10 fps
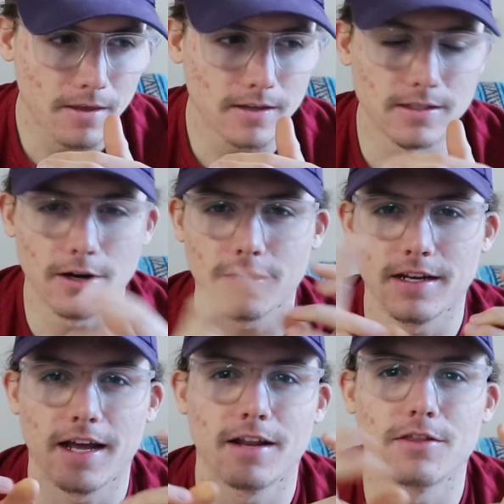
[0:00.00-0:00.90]
dark
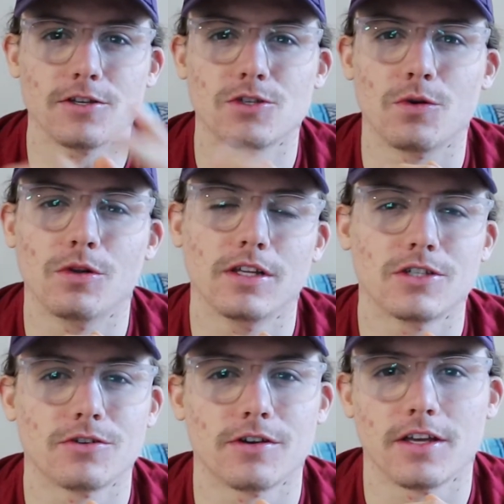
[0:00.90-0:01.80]
night of the soulish,
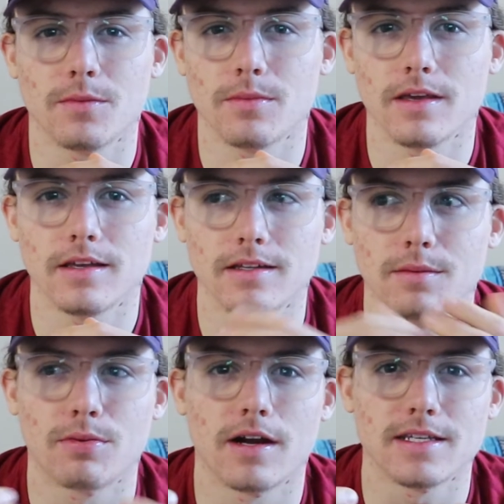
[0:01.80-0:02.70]
or it can be
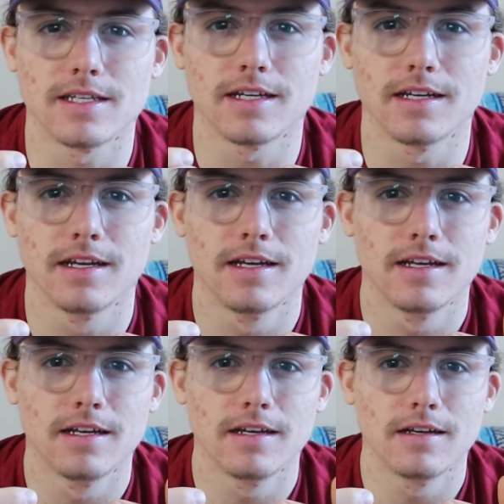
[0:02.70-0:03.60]
depressing,
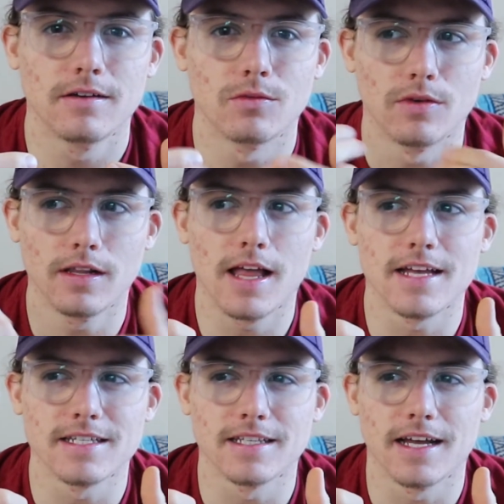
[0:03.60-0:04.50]

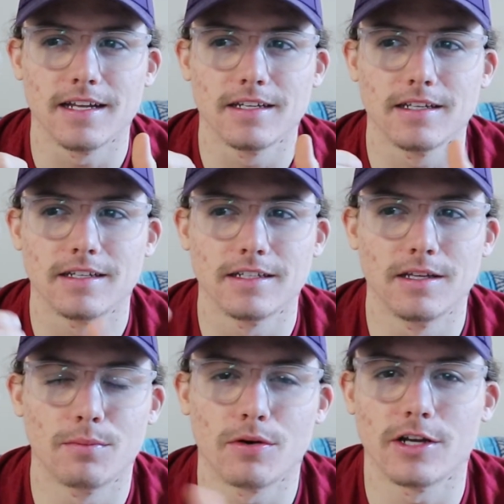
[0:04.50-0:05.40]
realizing that
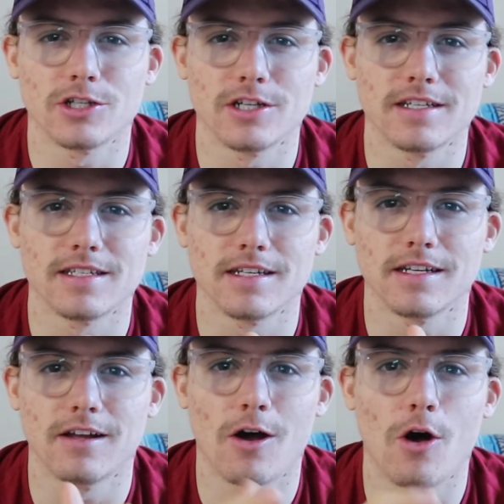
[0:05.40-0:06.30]
depression isn't
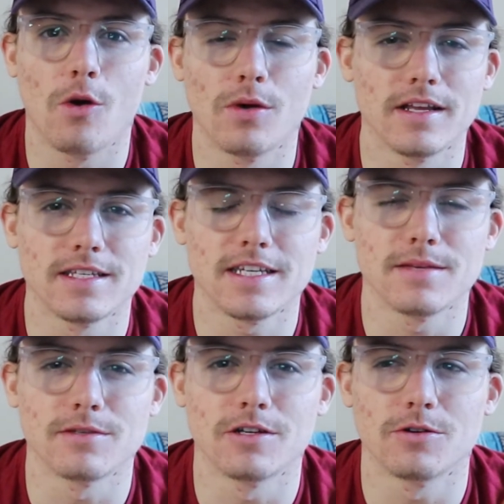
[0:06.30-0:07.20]
all what it
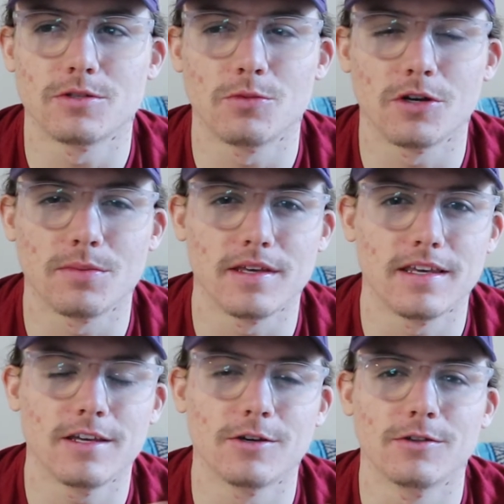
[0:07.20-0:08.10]
seems. It's more to be
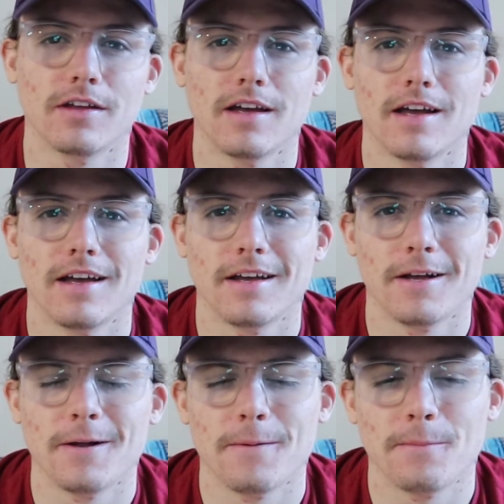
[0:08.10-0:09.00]
healed.
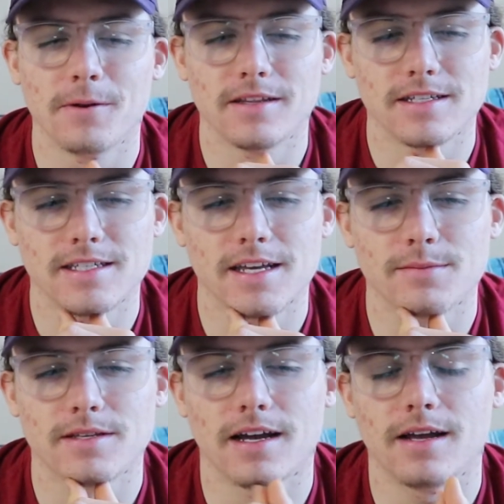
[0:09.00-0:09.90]
But at the same
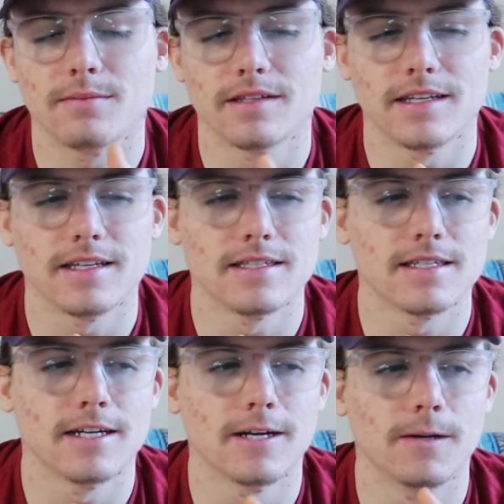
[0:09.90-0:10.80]
time, it's
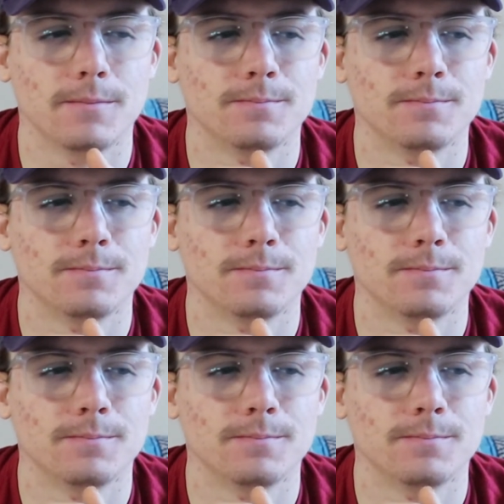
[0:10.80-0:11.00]
a